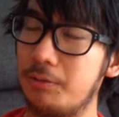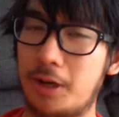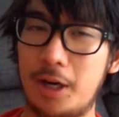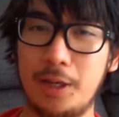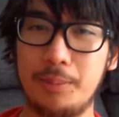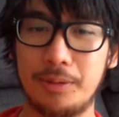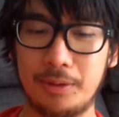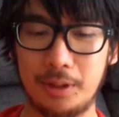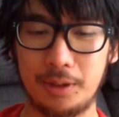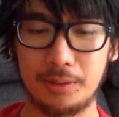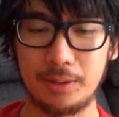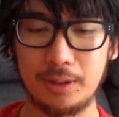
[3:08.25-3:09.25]
vibe
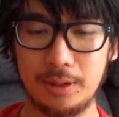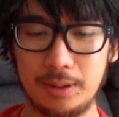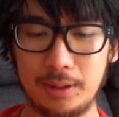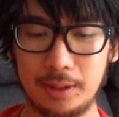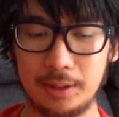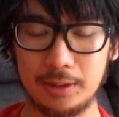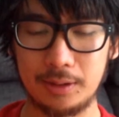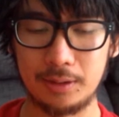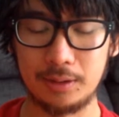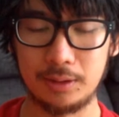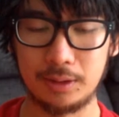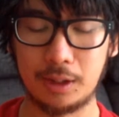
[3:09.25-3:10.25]
like
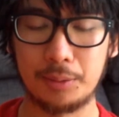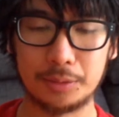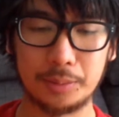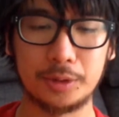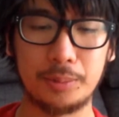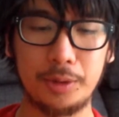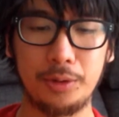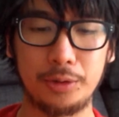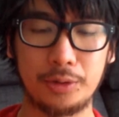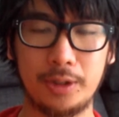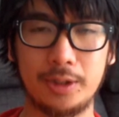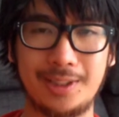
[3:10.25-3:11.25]
that comes from someone
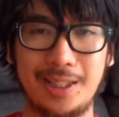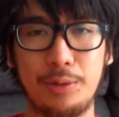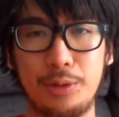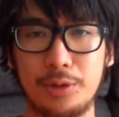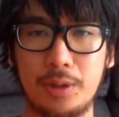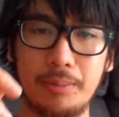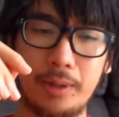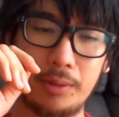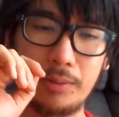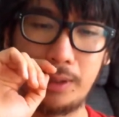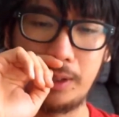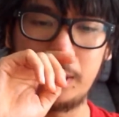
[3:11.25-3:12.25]
who's trying to sell you
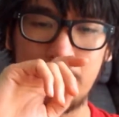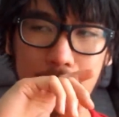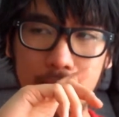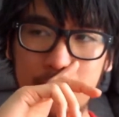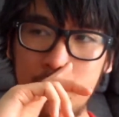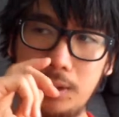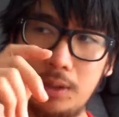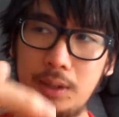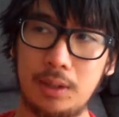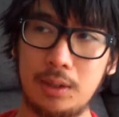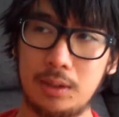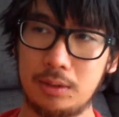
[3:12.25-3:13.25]
something, right? And
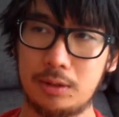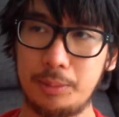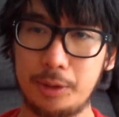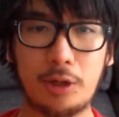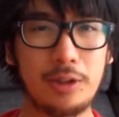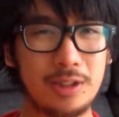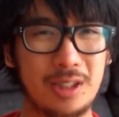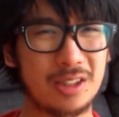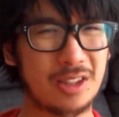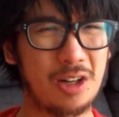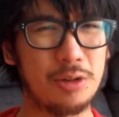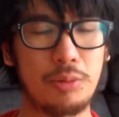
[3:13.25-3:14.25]
to be honest,
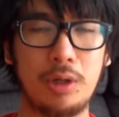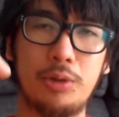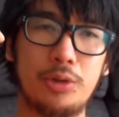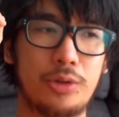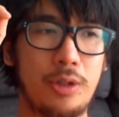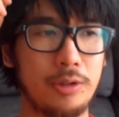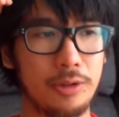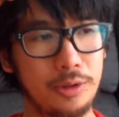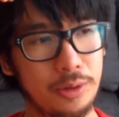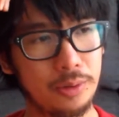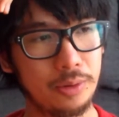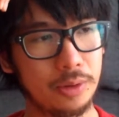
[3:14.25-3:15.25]
that's kind of what I was trying to
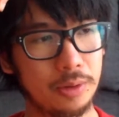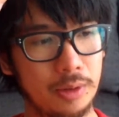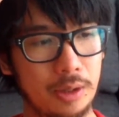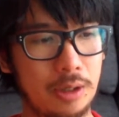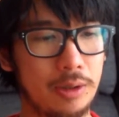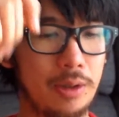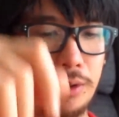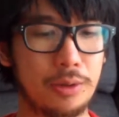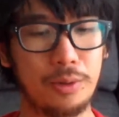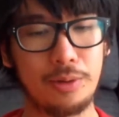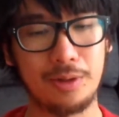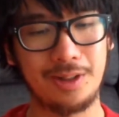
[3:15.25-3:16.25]
do, you know. Like, I
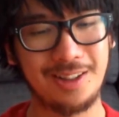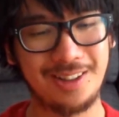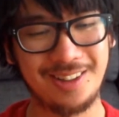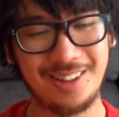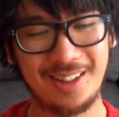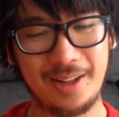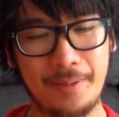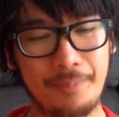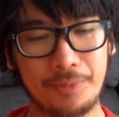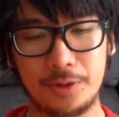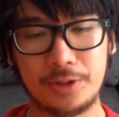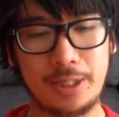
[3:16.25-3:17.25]
thought,
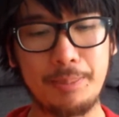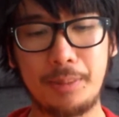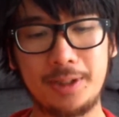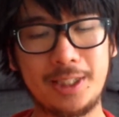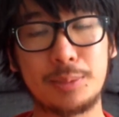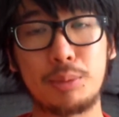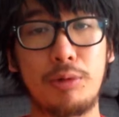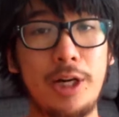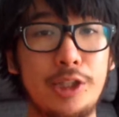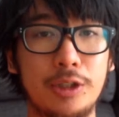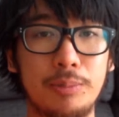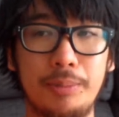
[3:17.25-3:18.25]
just in my
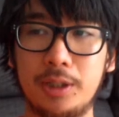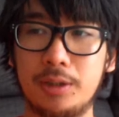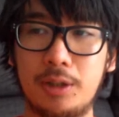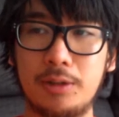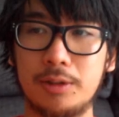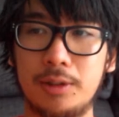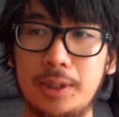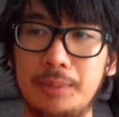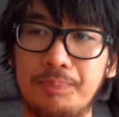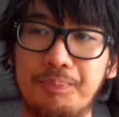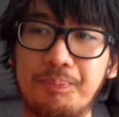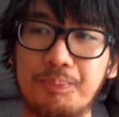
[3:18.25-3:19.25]
desperation, because honestly,